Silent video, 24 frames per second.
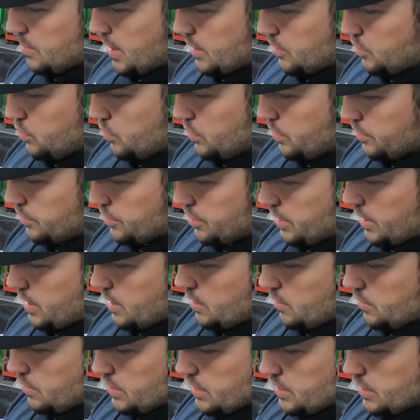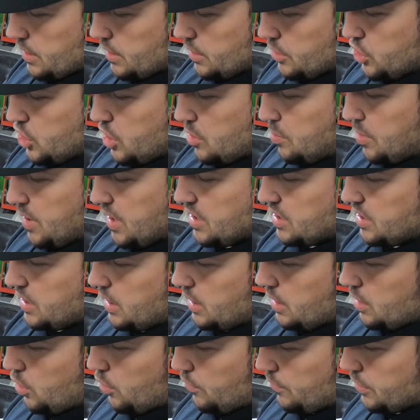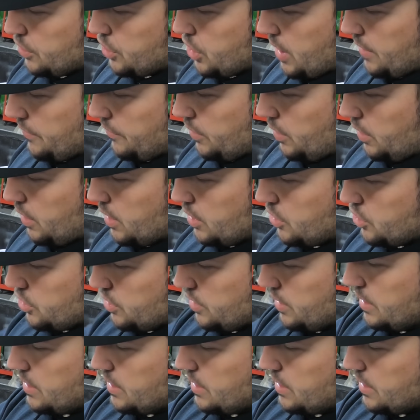about 2 years ago is the GPZ Overdrive clutch.